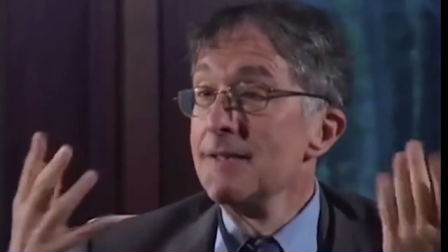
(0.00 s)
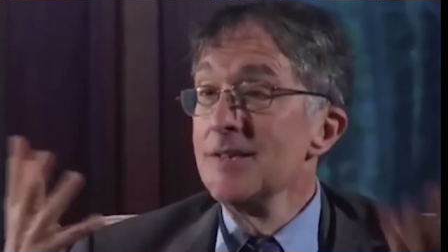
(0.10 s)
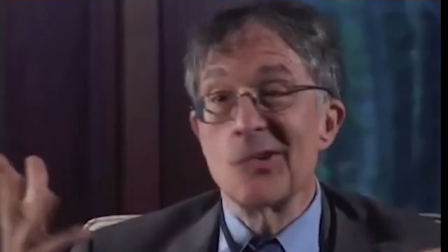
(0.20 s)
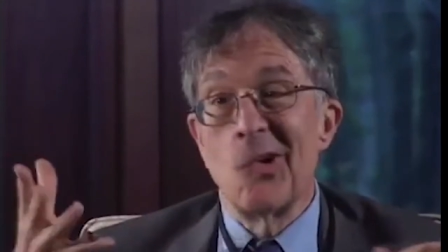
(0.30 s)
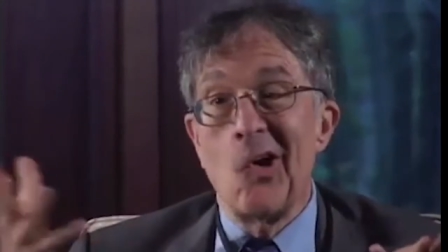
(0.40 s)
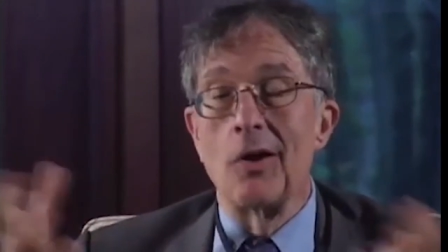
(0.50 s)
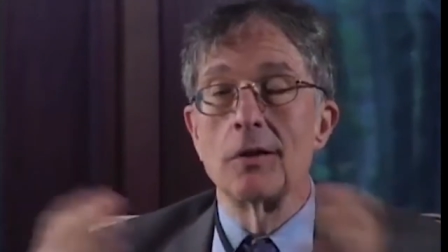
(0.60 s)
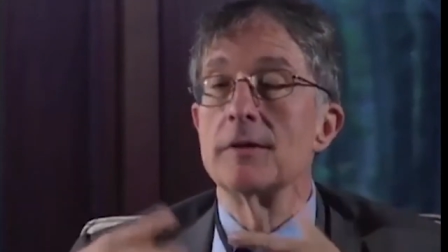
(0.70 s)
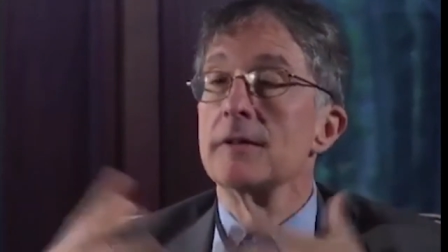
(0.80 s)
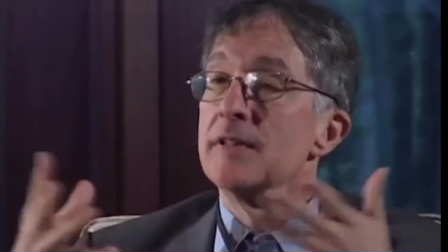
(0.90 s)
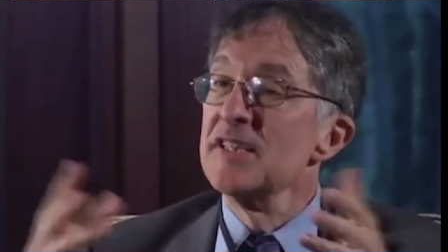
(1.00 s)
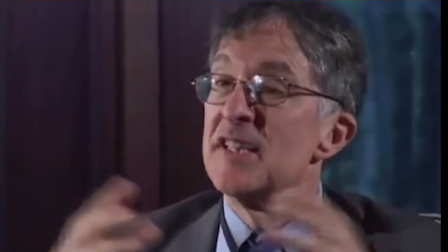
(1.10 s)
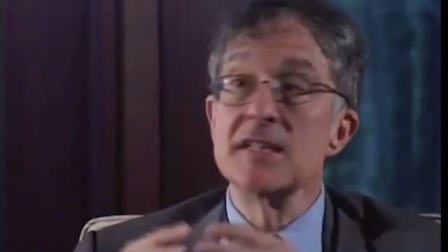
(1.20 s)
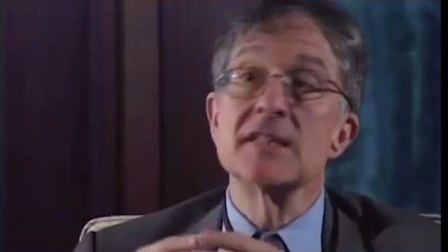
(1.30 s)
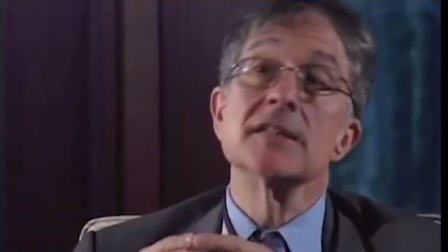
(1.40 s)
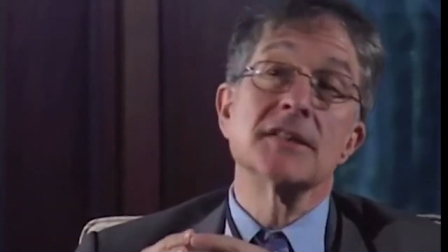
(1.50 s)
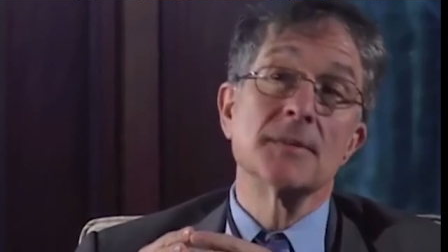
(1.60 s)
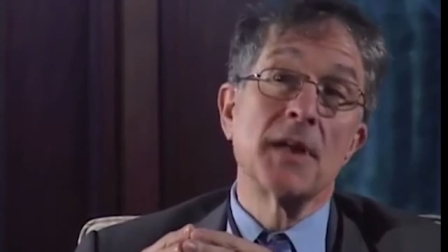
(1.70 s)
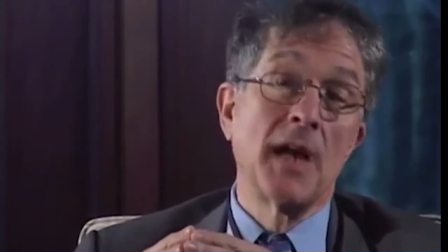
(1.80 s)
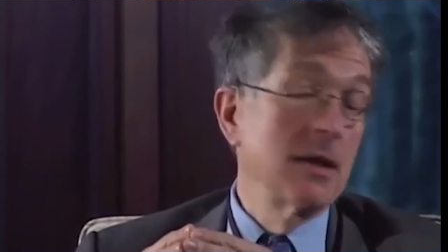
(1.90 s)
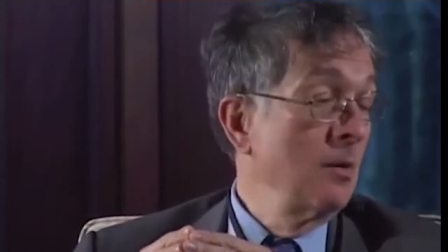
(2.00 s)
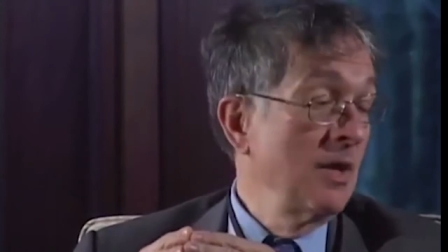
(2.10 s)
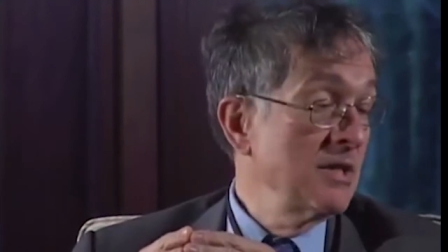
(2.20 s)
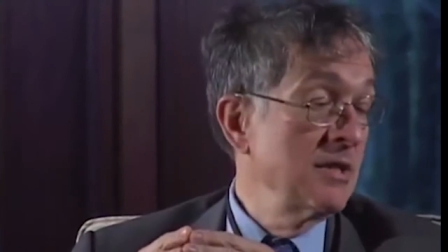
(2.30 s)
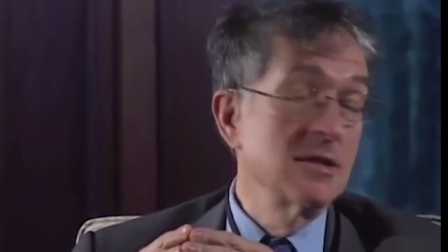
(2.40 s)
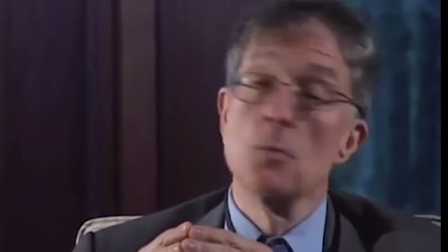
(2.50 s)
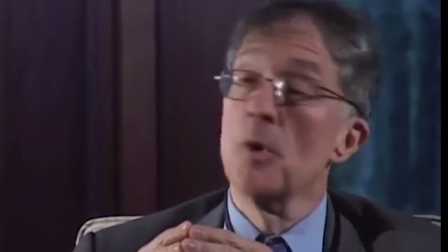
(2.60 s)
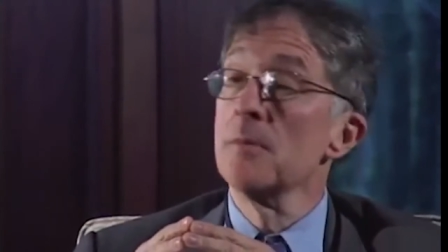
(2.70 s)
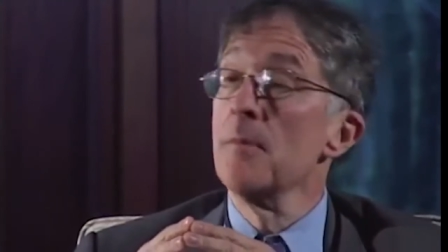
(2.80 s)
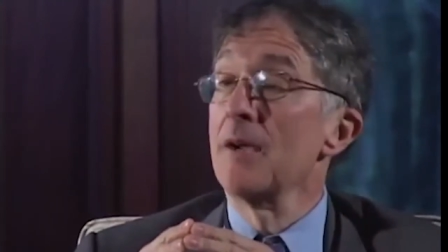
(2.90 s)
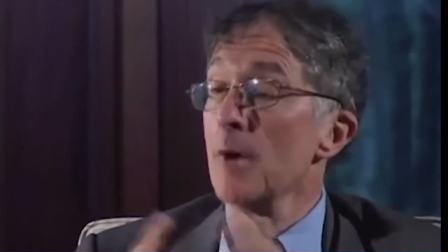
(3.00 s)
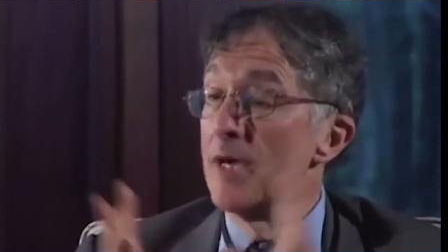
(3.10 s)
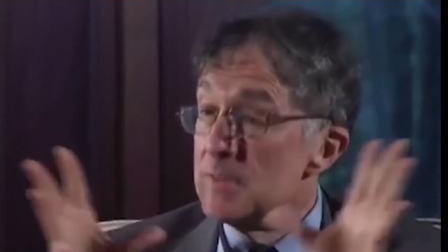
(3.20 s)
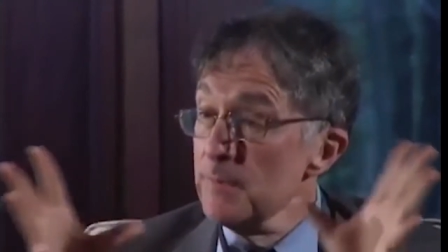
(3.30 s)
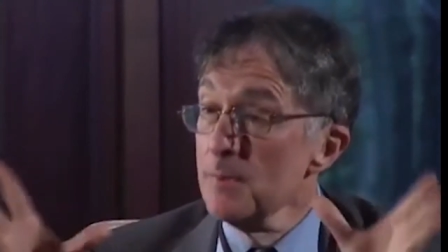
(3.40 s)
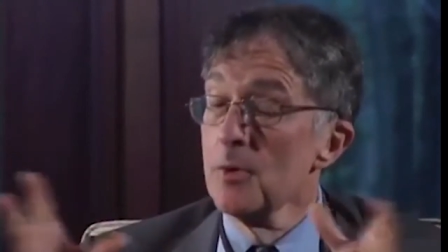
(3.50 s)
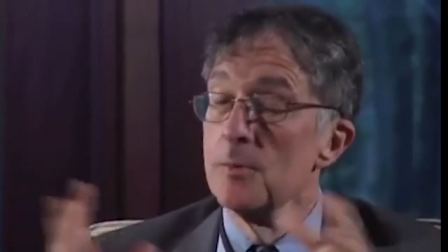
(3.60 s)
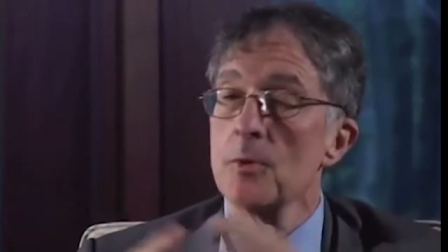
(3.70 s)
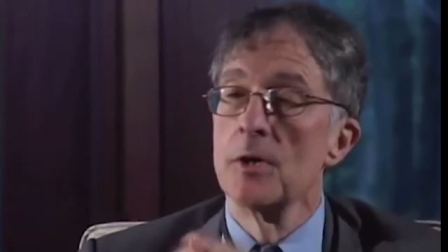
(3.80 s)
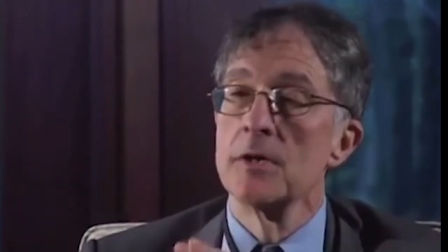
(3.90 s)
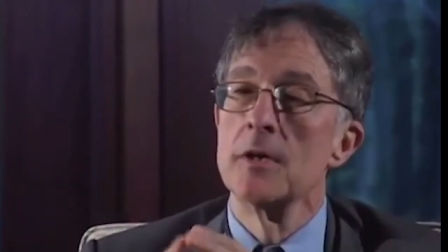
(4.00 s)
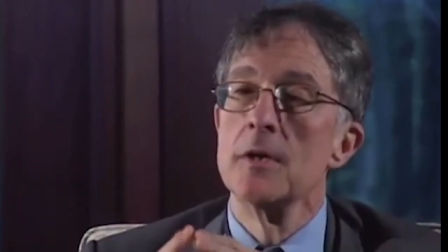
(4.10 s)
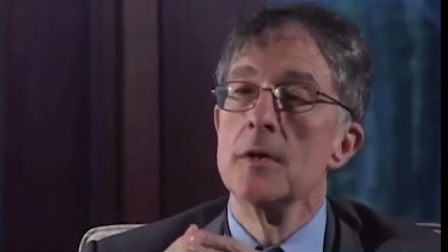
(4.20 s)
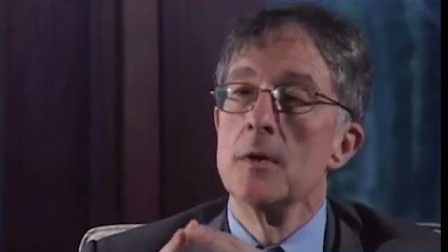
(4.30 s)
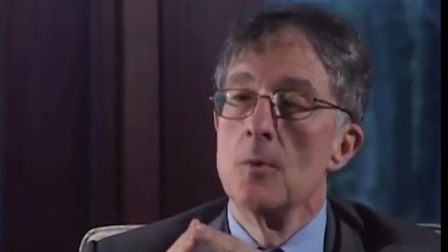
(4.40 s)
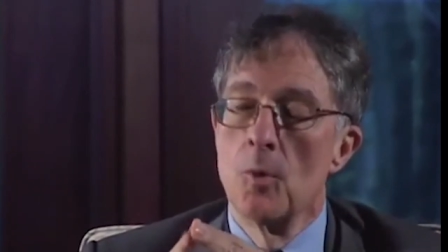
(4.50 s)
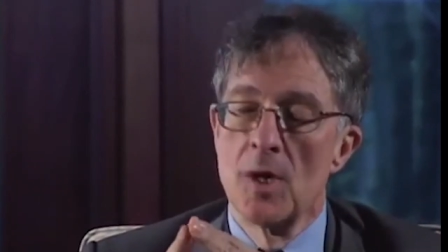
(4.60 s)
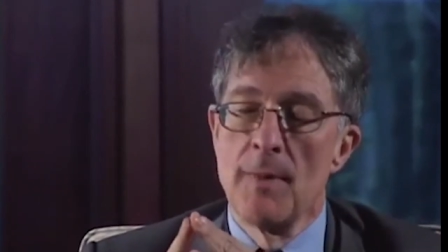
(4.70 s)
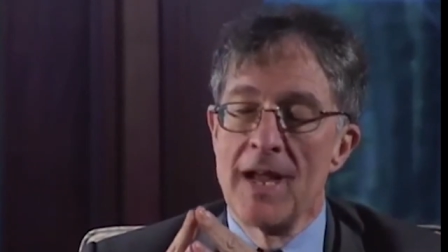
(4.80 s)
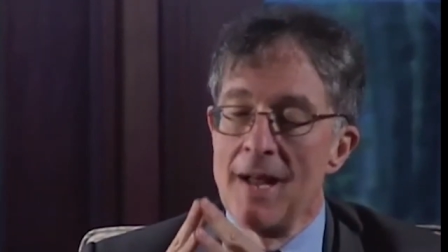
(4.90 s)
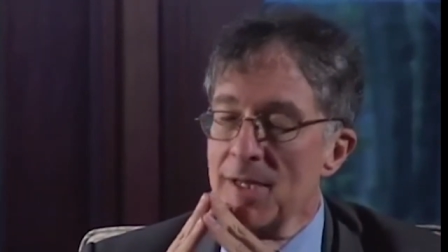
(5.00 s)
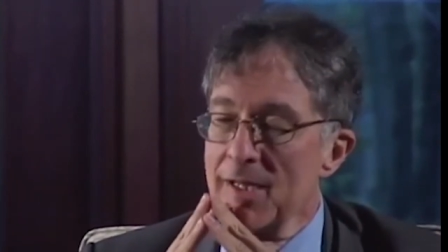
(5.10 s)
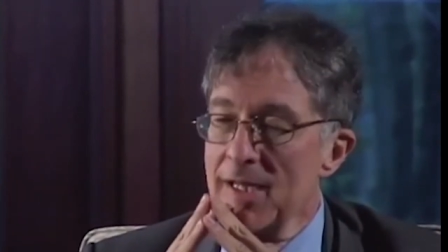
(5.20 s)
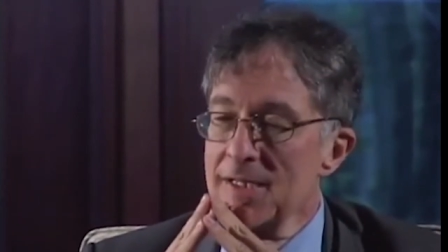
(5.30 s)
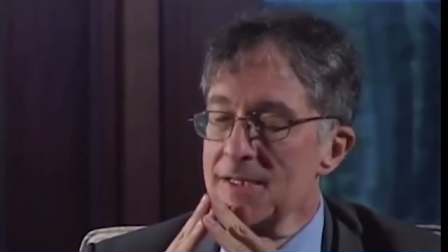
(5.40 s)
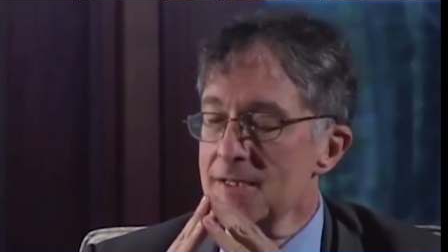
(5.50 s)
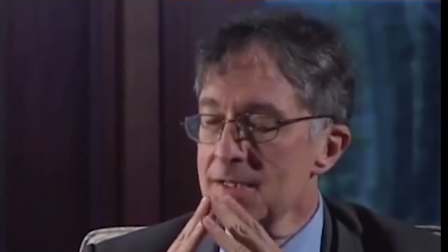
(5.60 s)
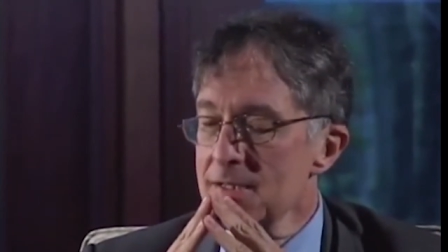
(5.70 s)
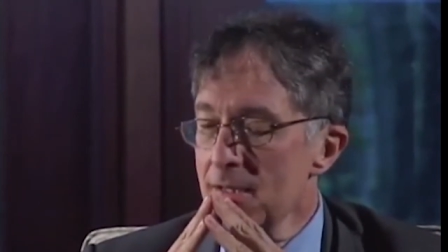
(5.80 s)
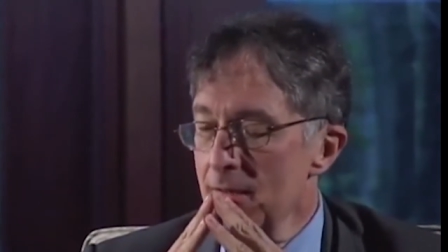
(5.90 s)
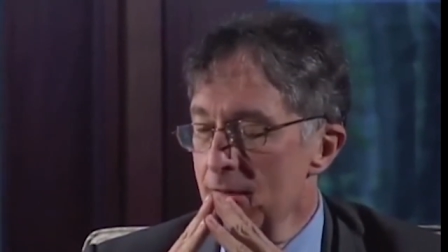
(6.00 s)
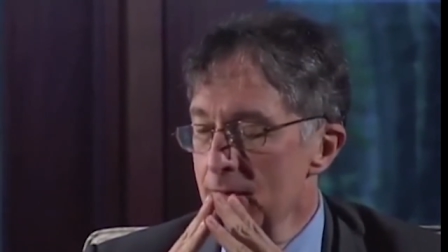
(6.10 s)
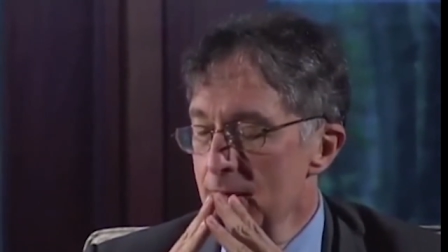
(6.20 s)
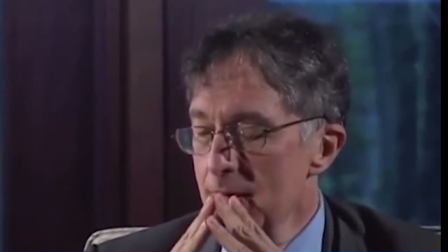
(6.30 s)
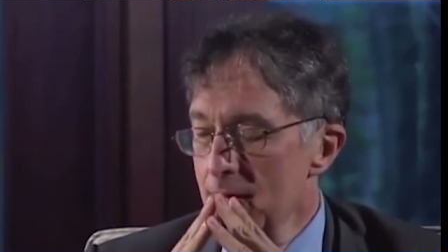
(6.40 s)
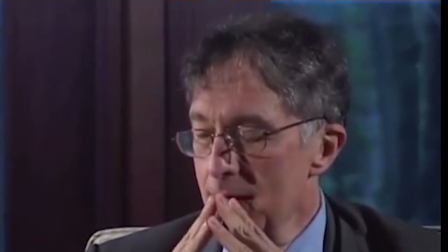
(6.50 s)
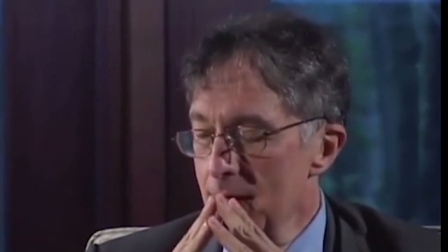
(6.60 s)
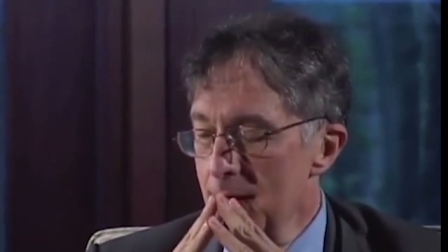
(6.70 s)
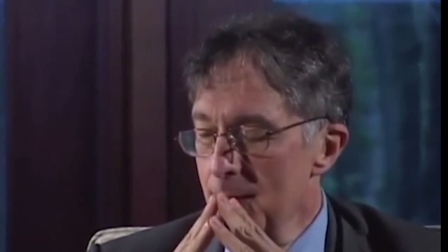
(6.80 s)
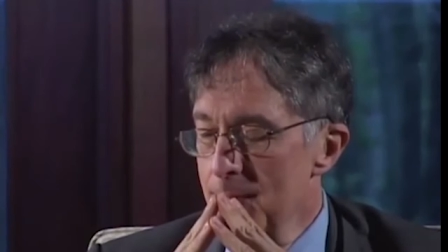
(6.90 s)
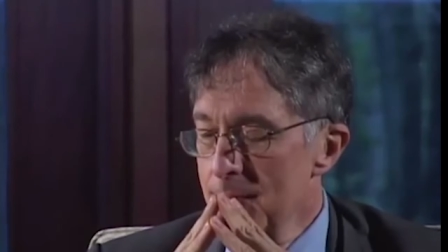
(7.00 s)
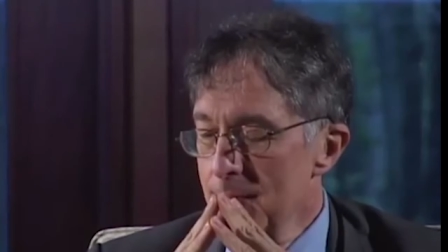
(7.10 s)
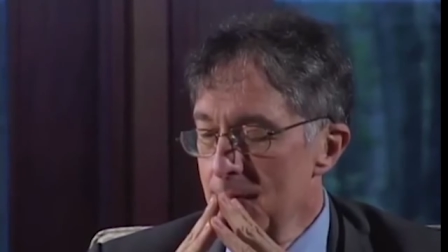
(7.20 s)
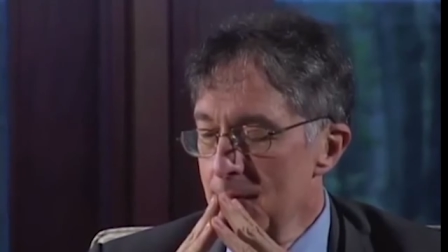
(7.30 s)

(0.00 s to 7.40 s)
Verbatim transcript: These are all citizenship kind of questions. And what are my rights? But more important, what are my obligations? Uh, um,